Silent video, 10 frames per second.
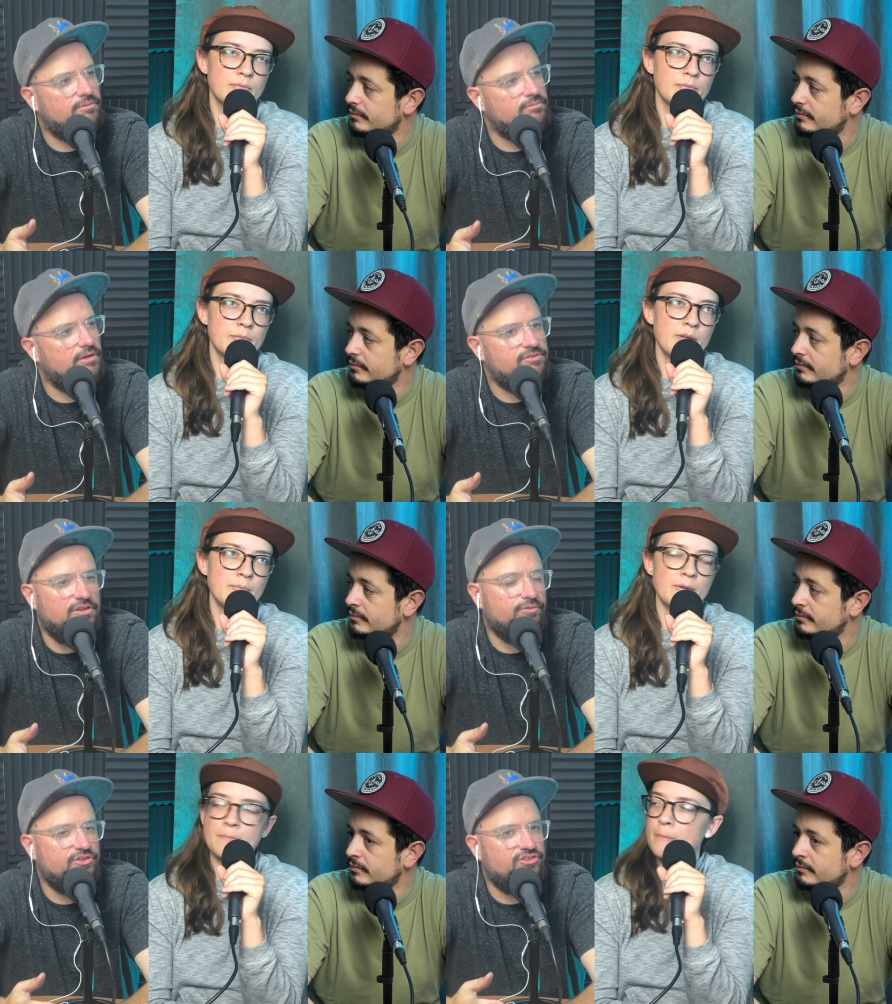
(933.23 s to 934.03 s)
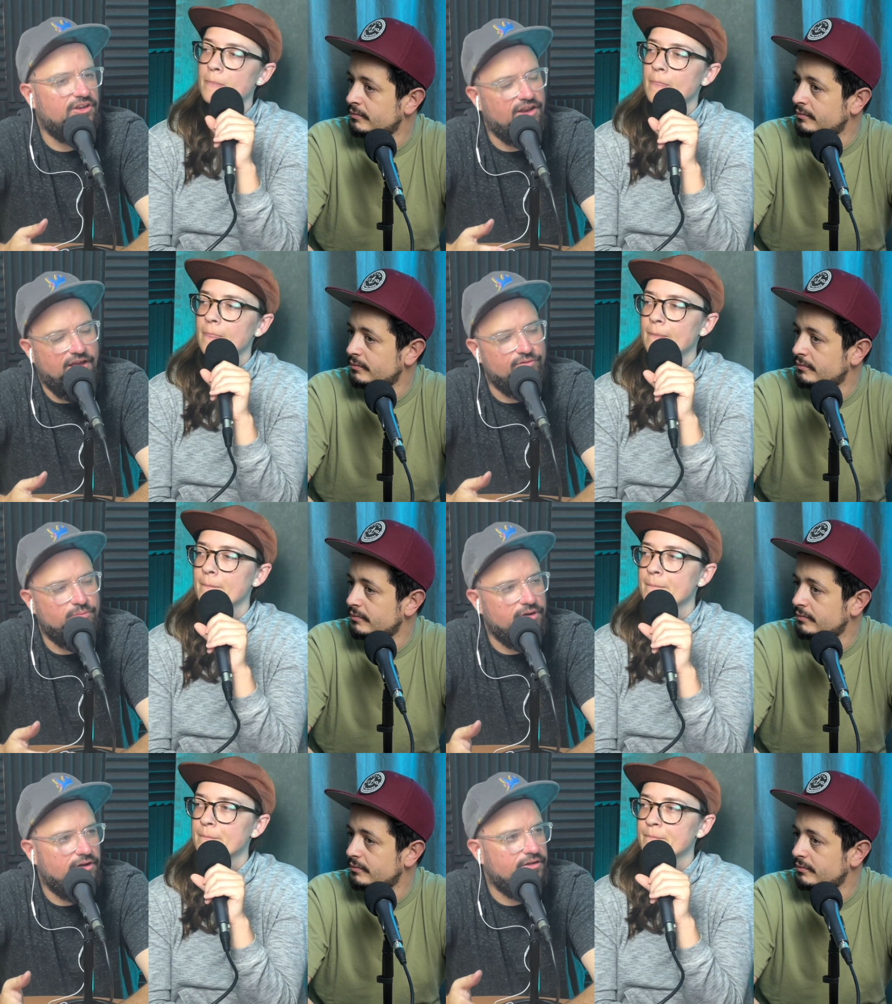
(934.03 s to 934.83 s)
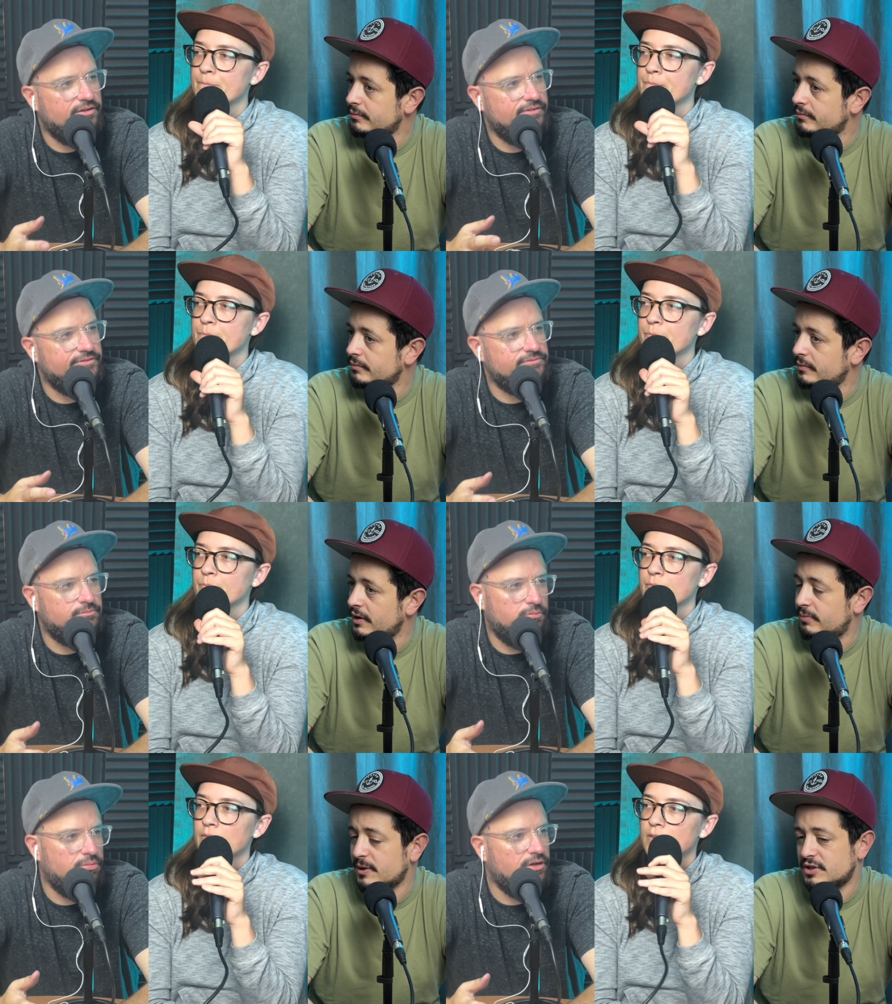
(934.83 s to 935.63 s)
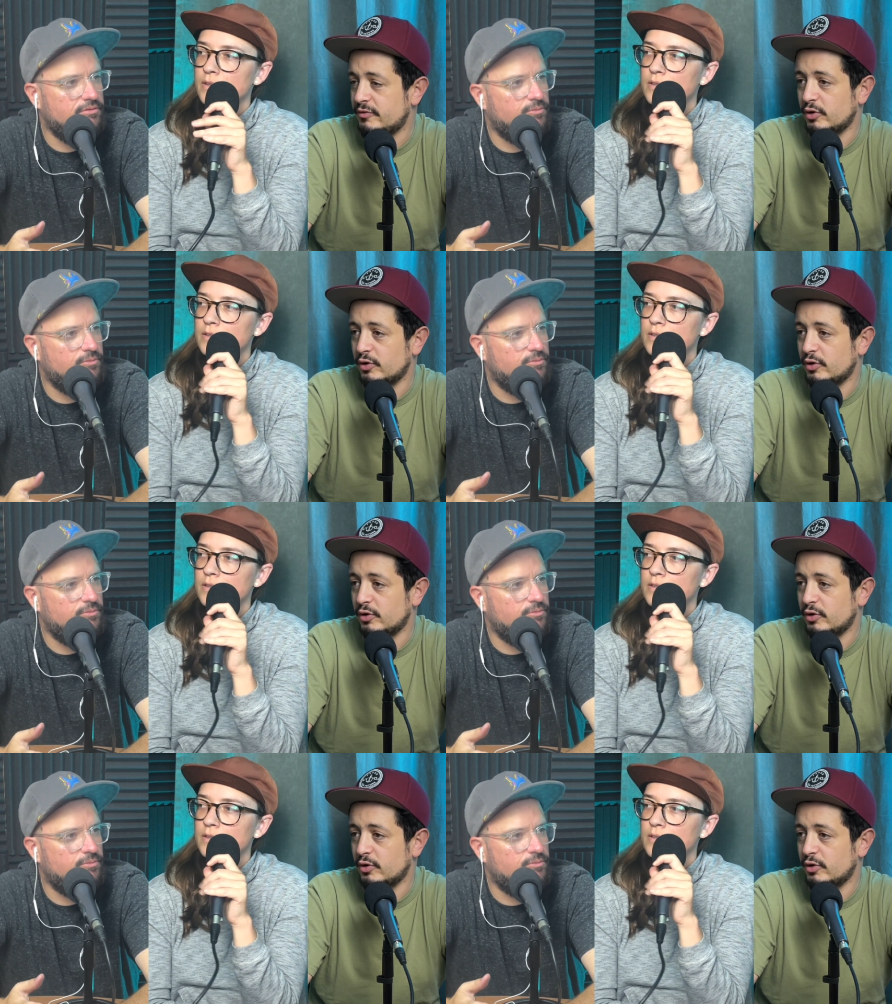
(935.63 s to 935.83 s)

Speaker 1: Maybe. It's selfish to not have it. Period especially if